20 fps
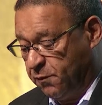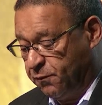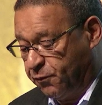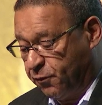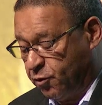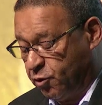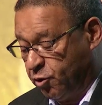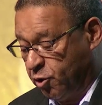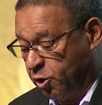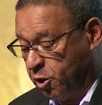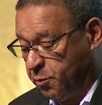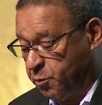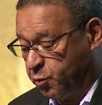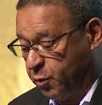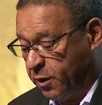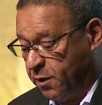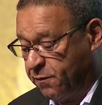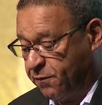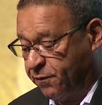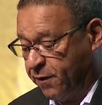for Europe,
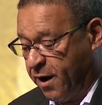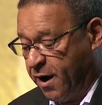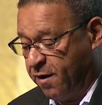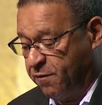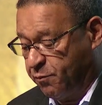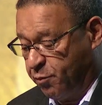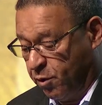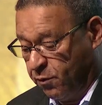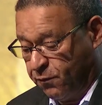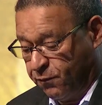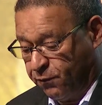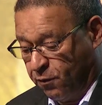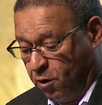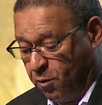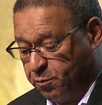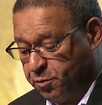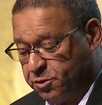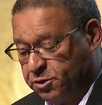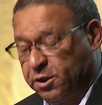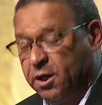
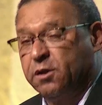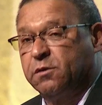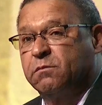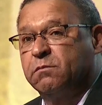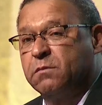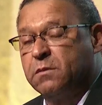25.4%,